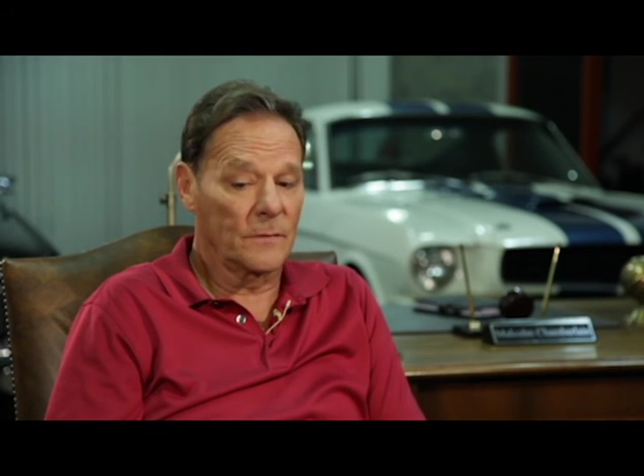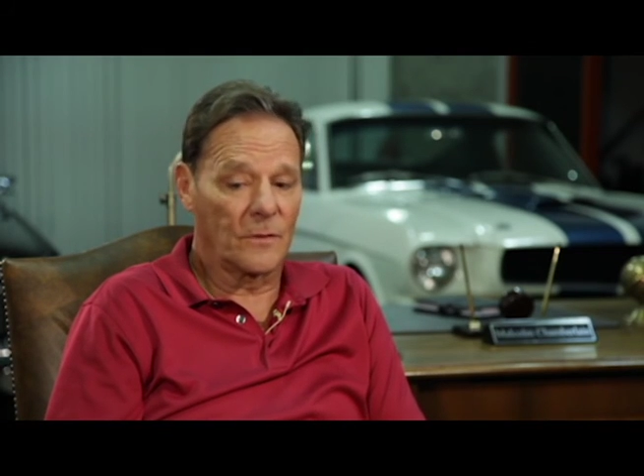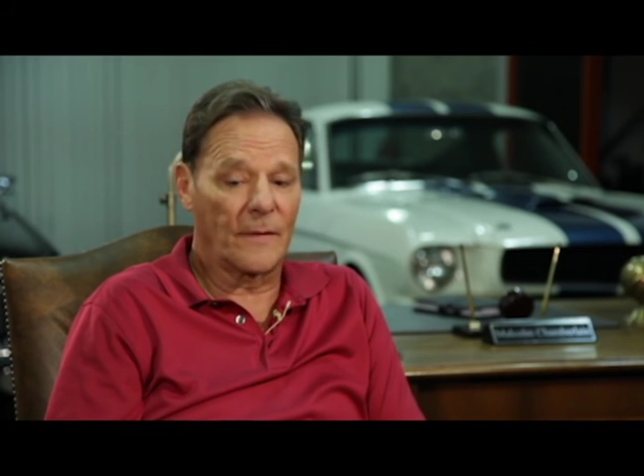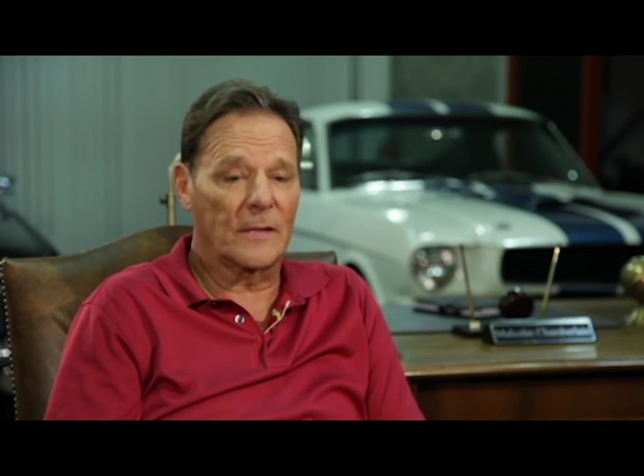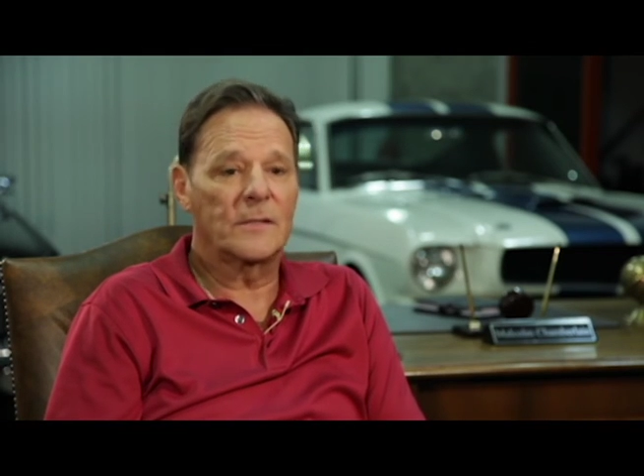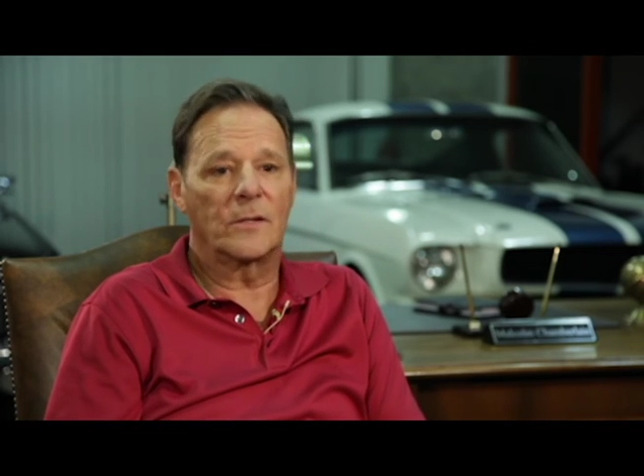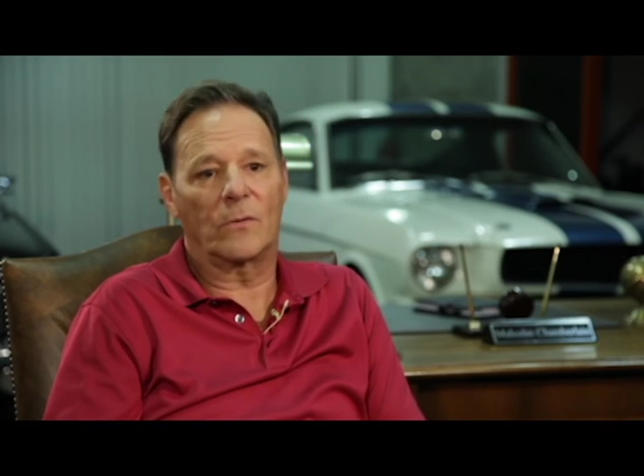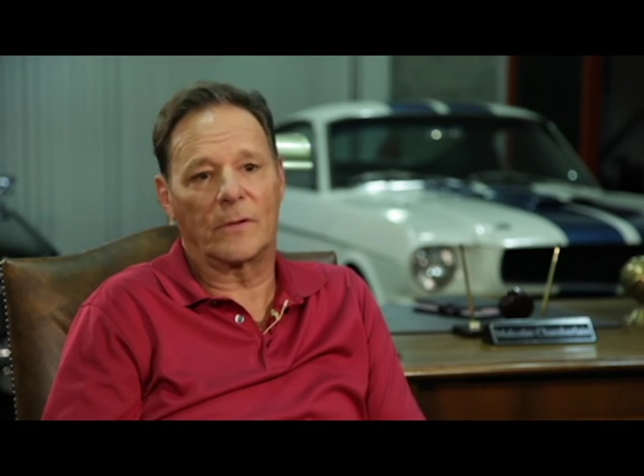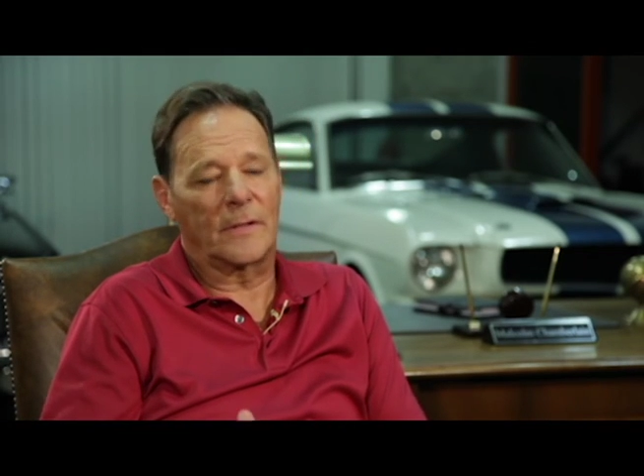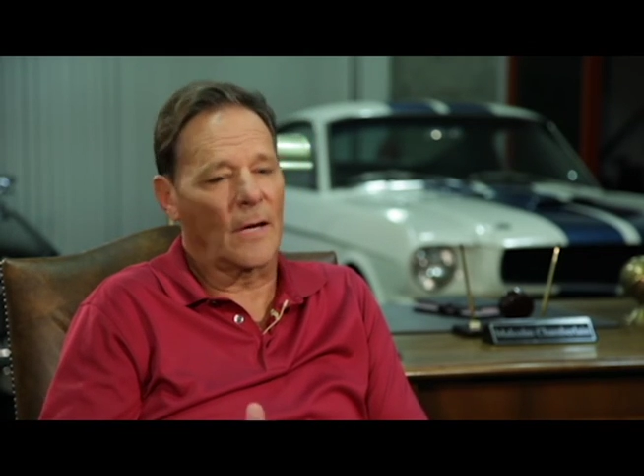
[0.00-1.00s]
so that's the
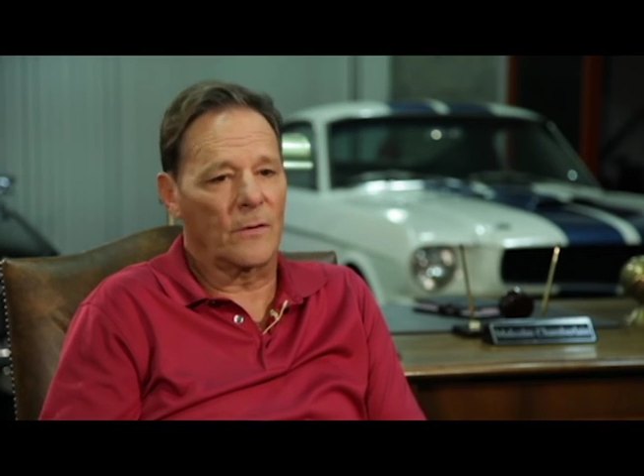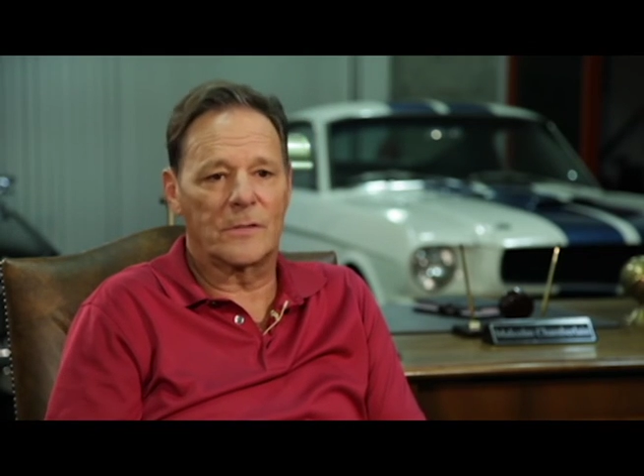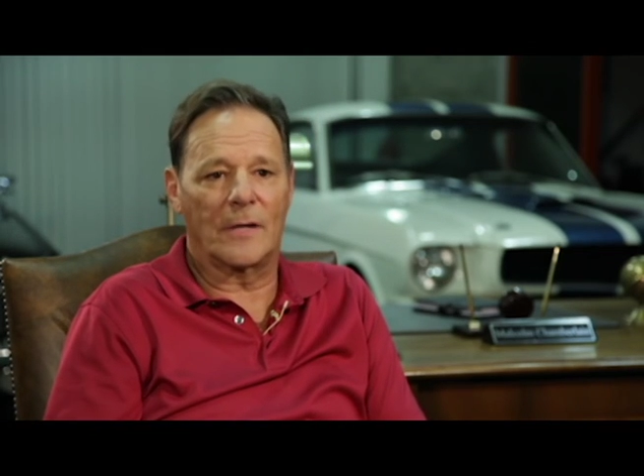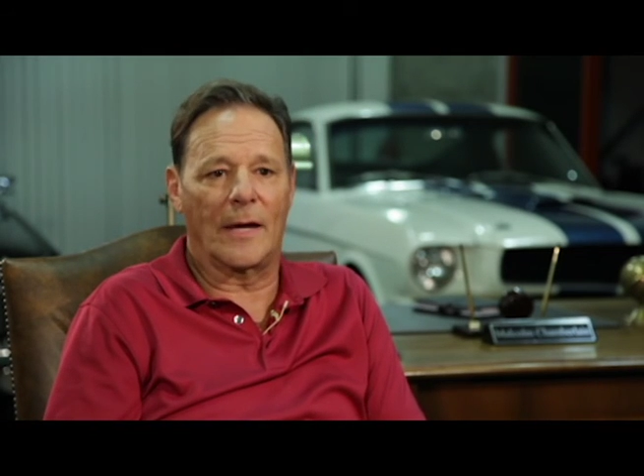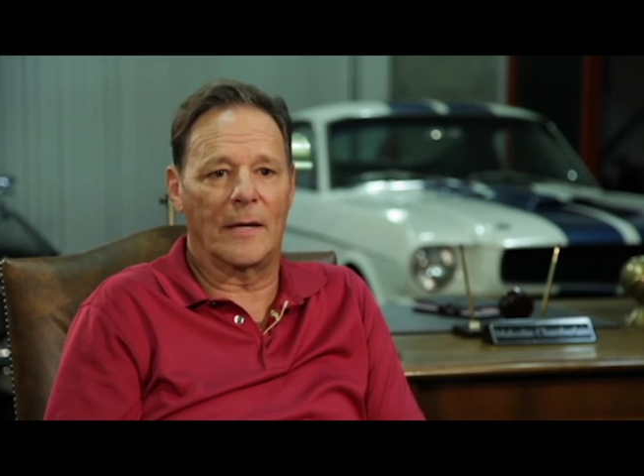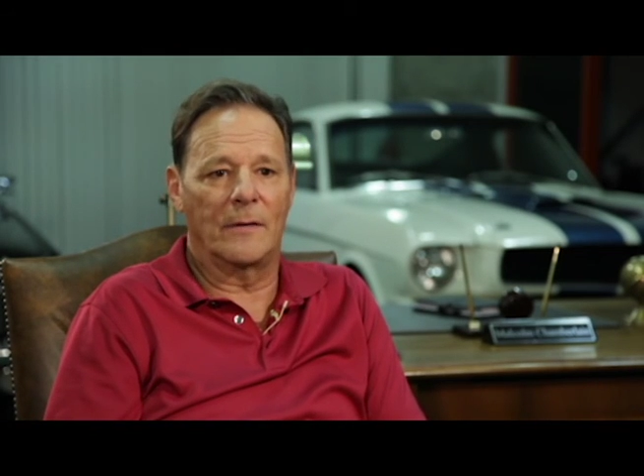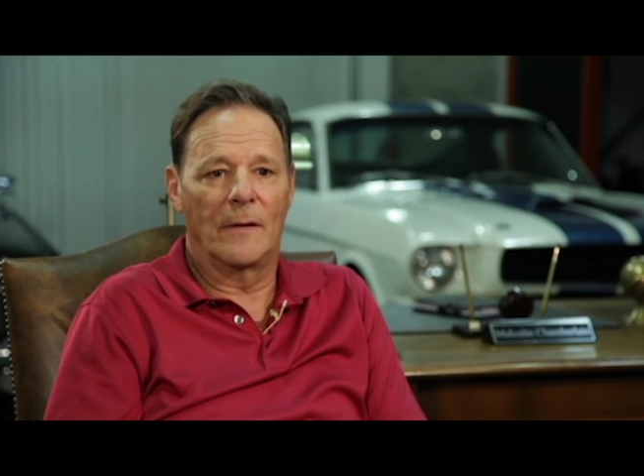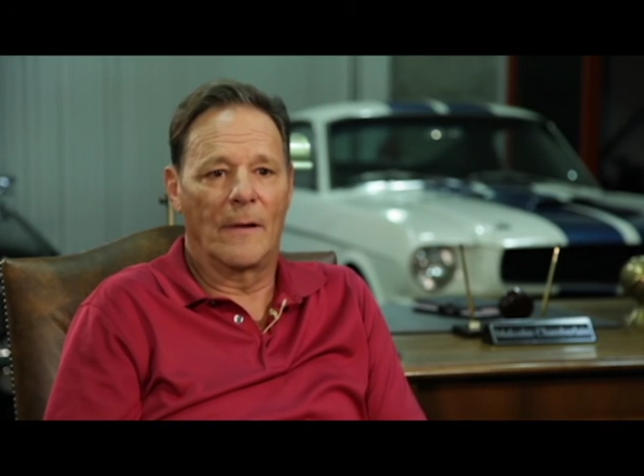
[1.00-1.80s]
only downside.